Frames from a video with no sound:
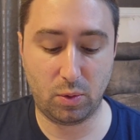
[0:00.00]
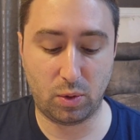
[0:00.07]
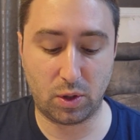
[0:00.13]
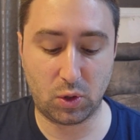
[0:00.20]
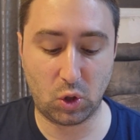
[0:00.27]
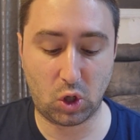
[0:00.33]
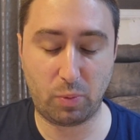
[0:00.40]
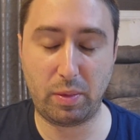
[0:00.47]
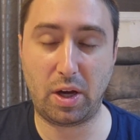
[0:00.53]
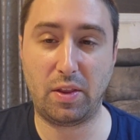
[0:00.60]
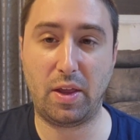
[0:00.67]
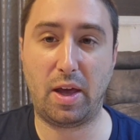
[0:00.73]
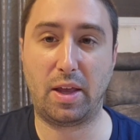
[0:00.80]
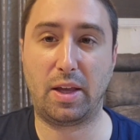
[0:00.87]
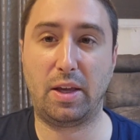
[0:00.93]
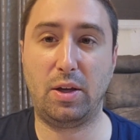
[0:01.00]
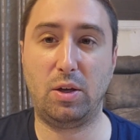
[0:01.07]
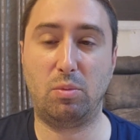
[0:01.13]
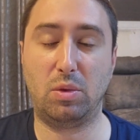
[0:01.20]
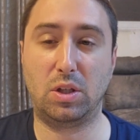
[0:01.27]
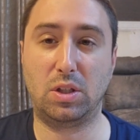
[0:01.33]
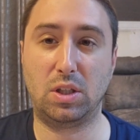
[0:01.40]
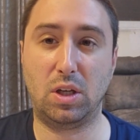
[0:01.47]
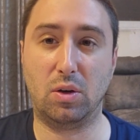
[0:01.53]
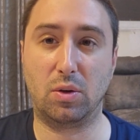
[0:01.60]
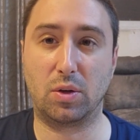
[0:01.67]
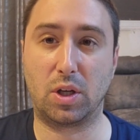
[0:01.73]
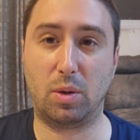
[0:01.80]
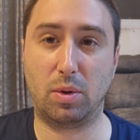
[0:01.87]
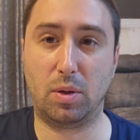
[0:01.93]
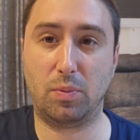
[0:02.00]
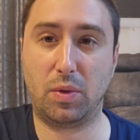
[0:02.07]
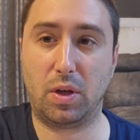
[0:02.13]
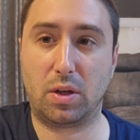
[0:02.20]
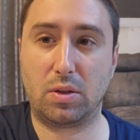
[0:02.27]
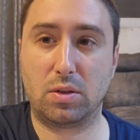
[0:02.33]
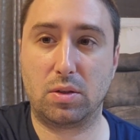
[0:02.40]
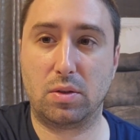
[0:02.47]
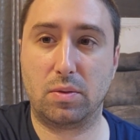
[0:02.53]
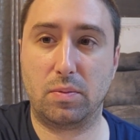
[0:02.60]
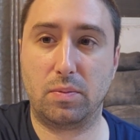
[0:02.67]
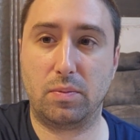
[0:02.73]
We'll talk about that. Ian Mitzion coming up next.